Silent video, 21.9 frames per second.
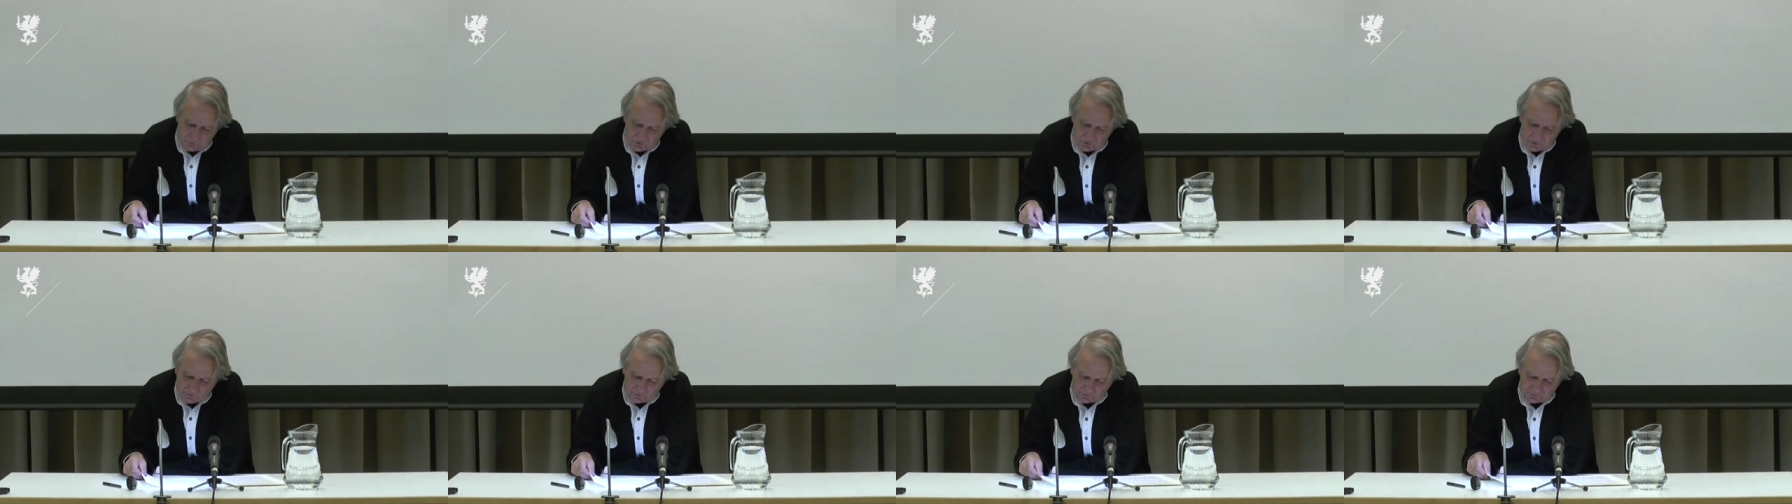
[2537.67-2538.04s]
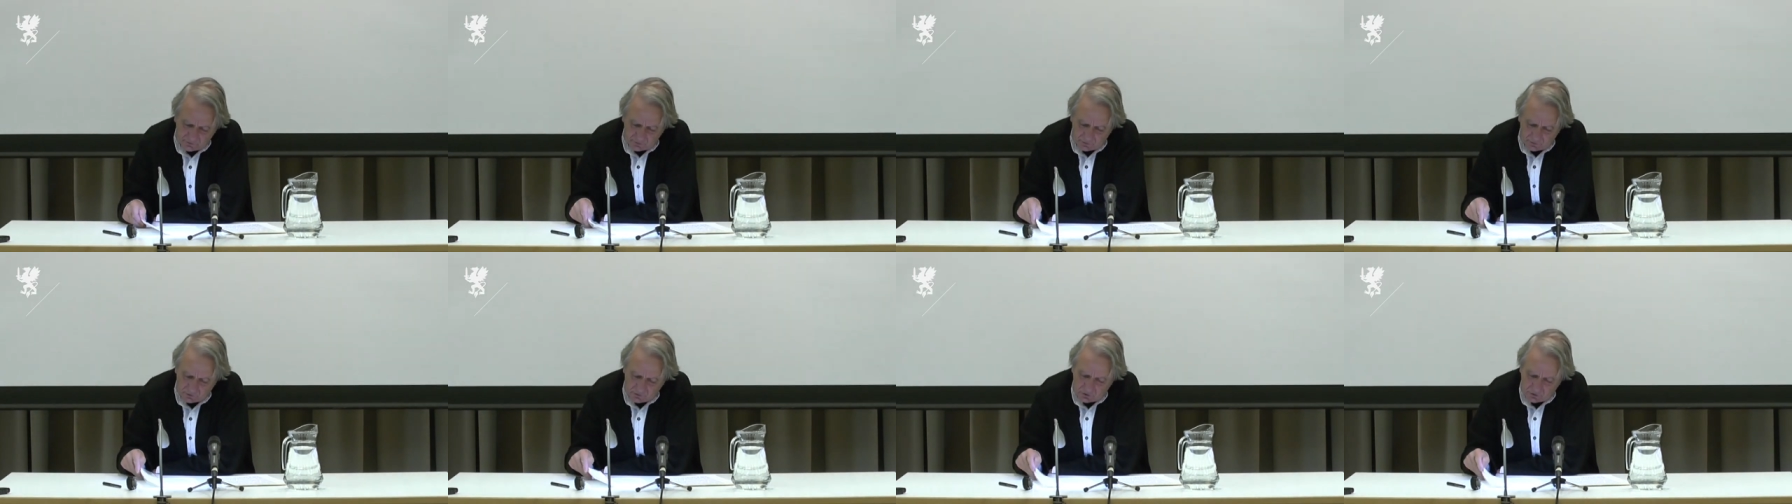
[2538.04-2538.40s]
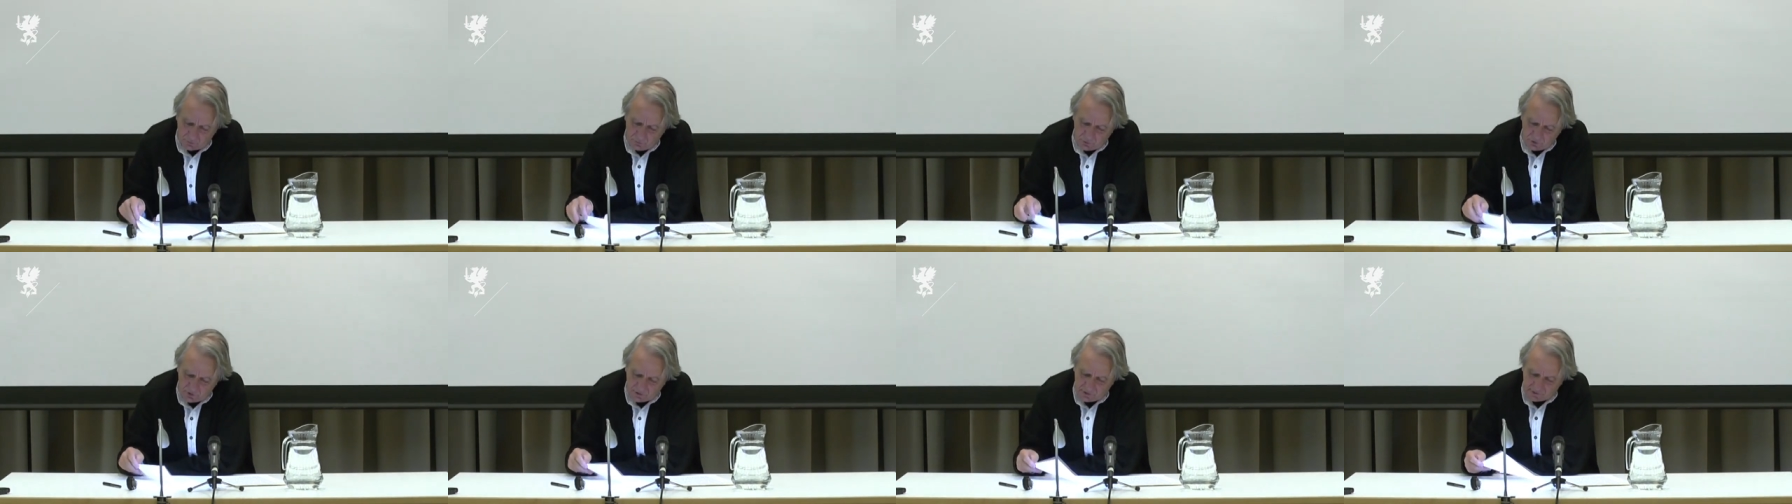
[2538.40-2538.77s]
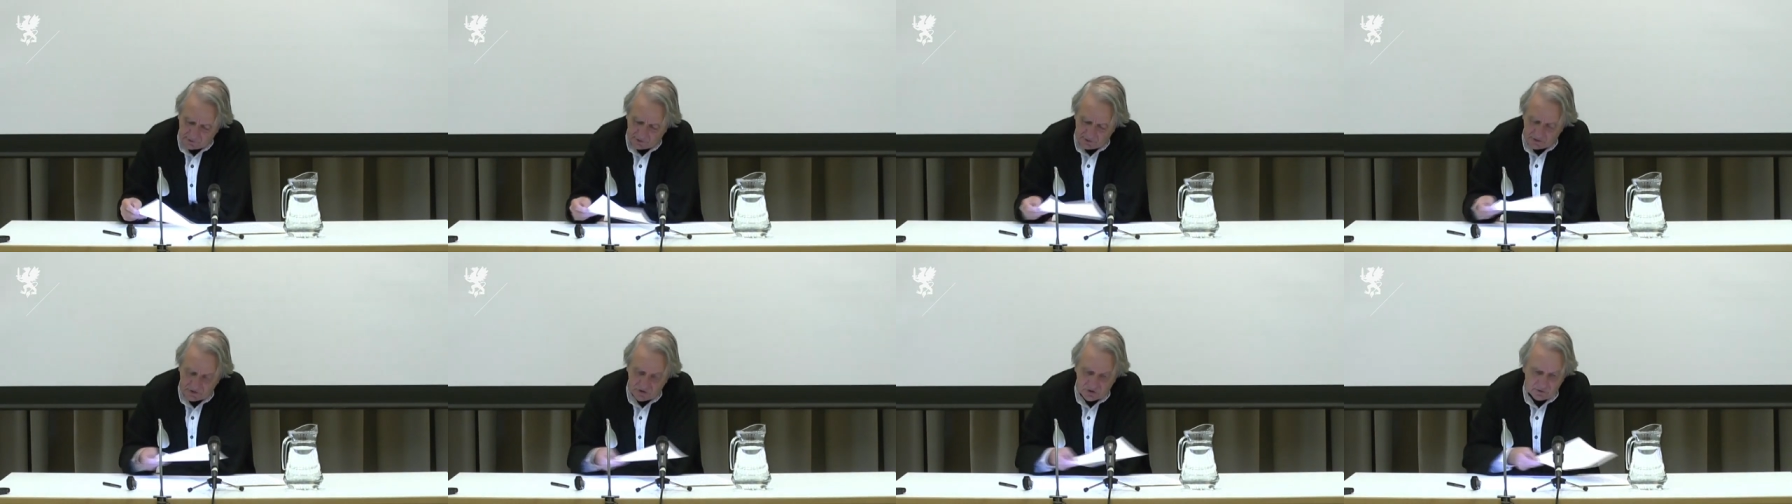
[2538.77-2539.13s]
universal
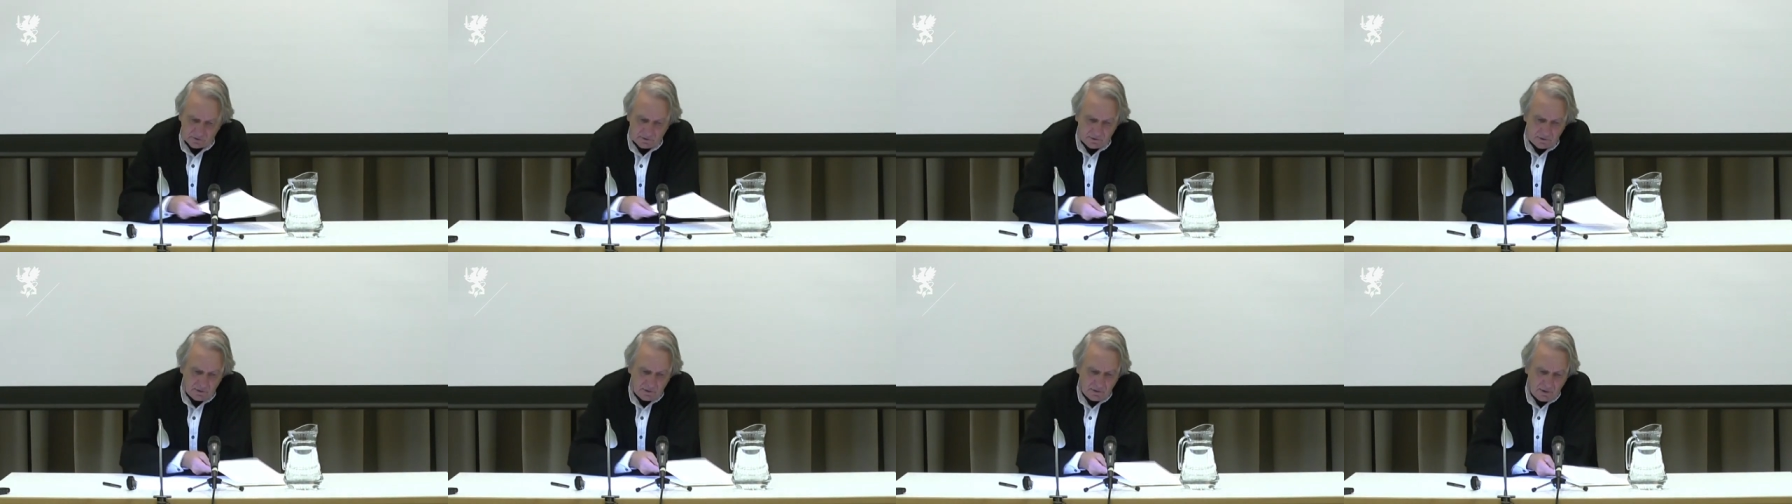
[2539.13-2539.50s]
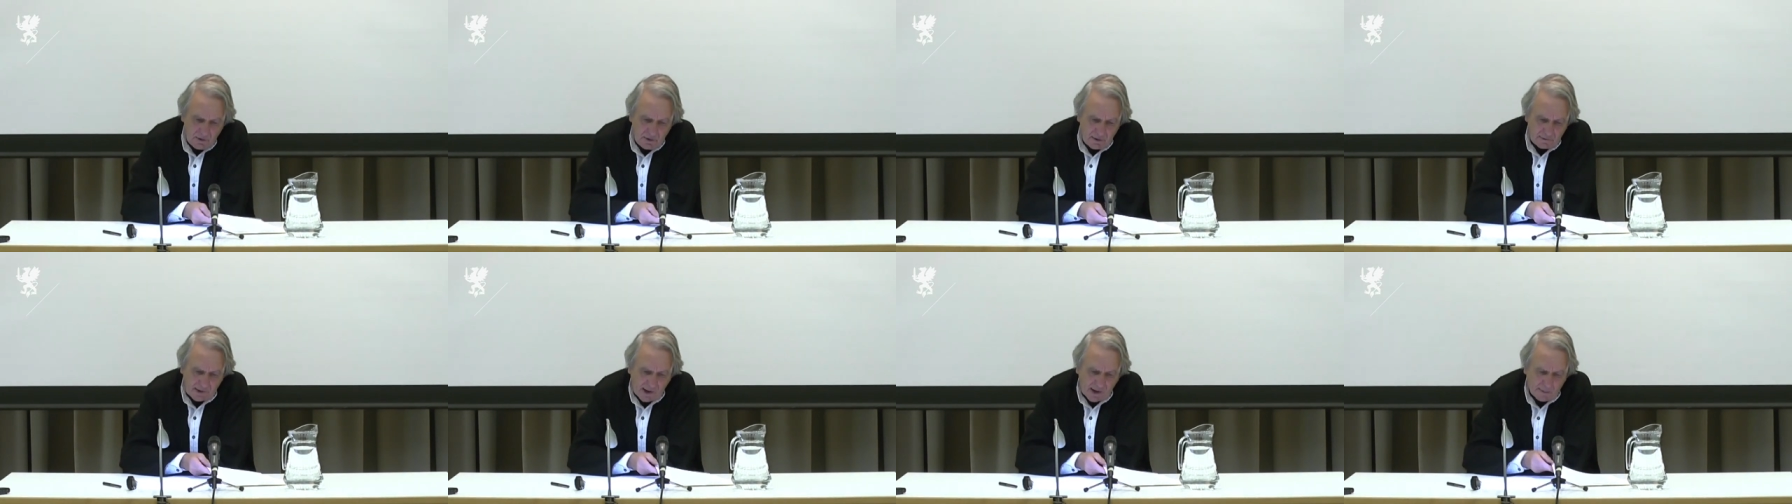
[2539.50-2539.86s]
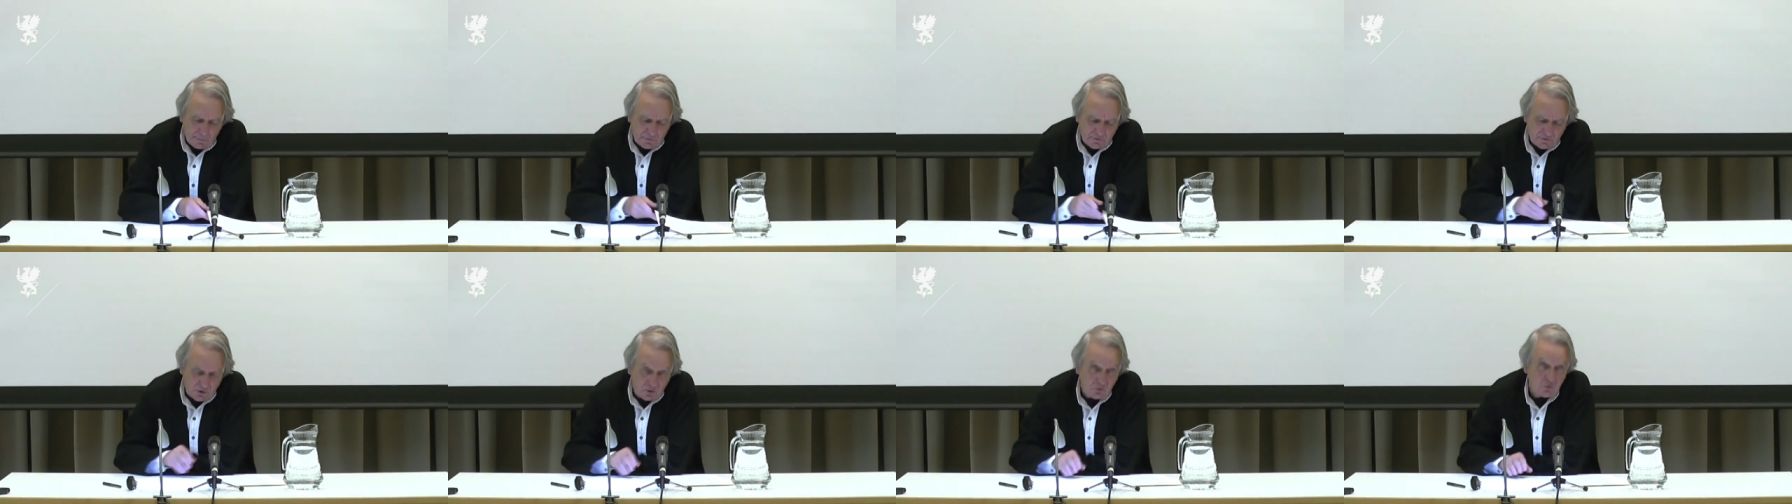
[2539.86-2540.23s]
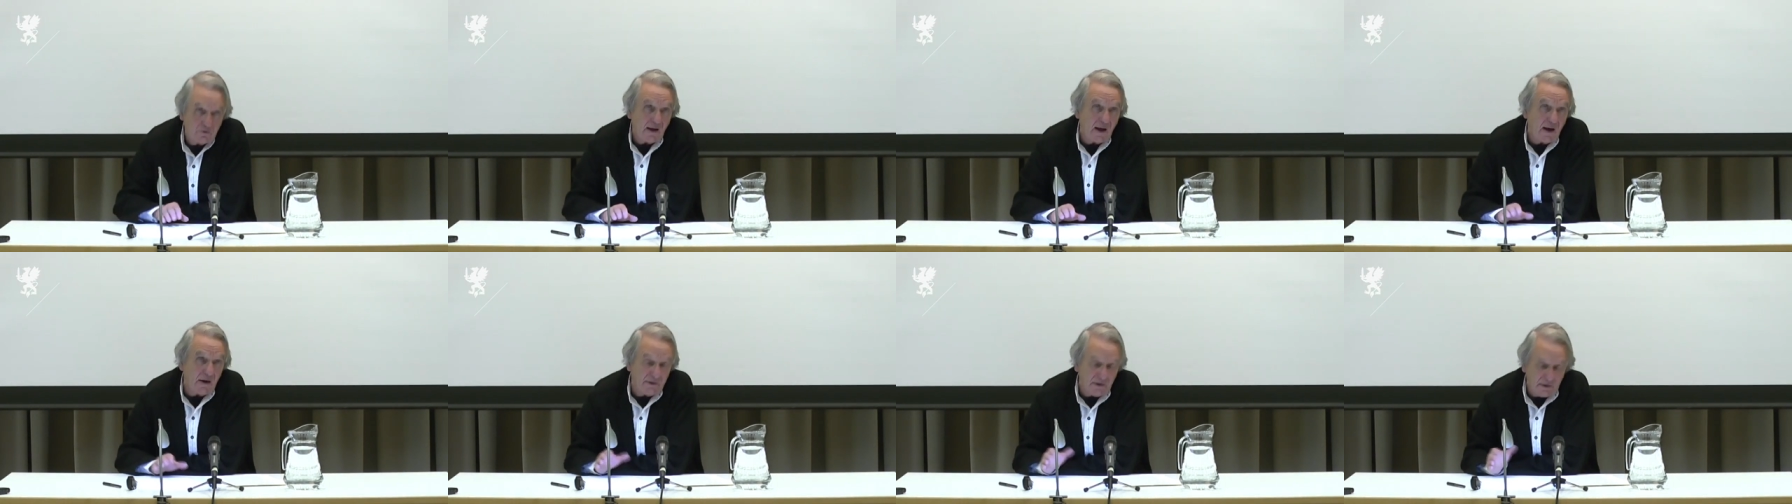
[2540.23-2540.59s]
communication and
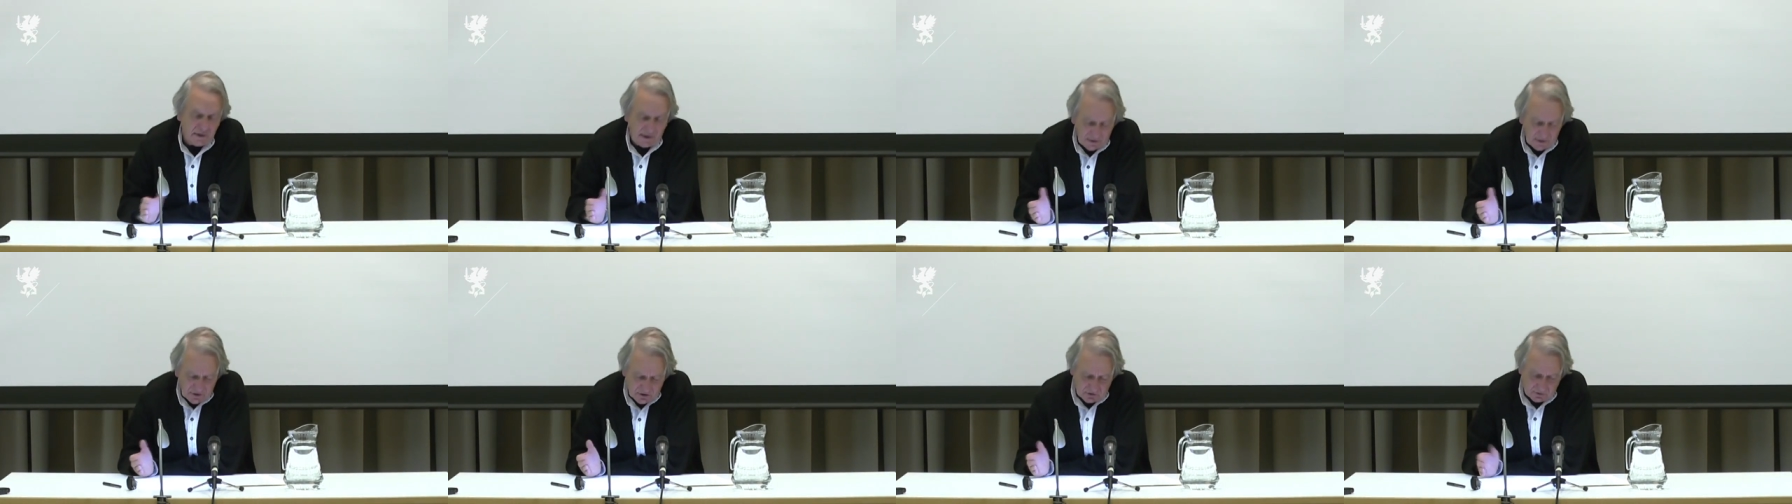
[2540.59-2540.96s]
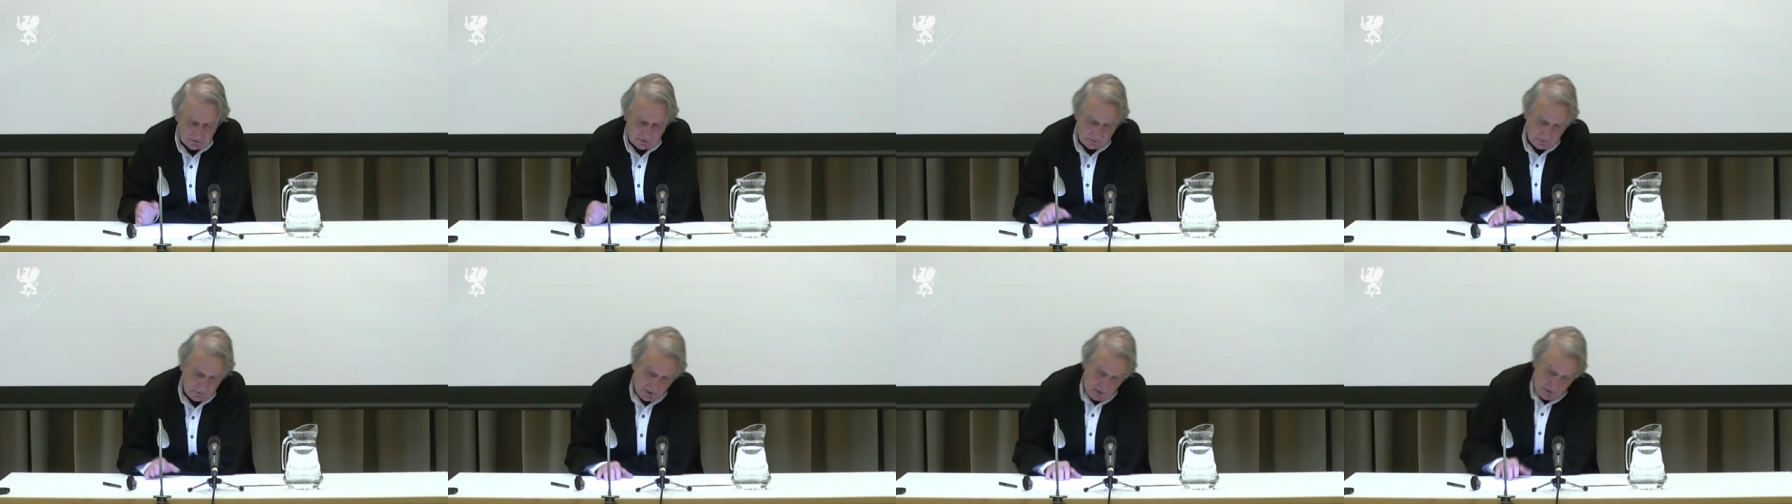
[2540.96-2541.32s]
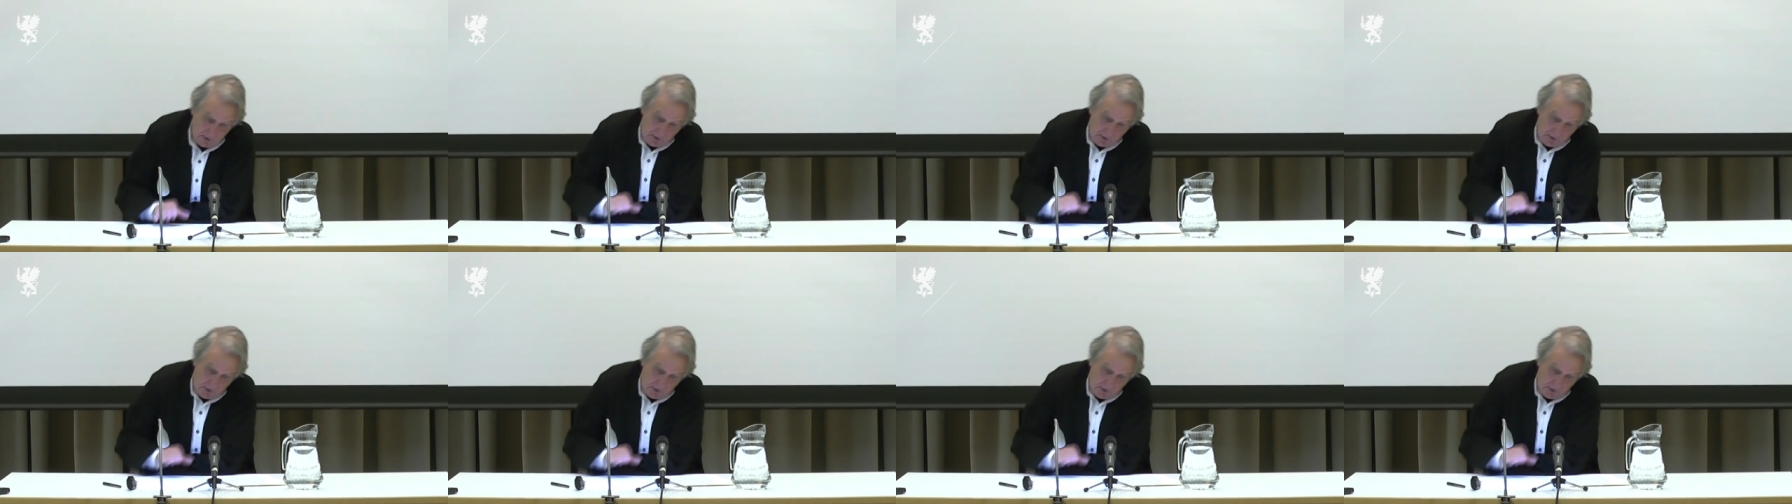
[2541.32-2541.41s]
absolute alienation.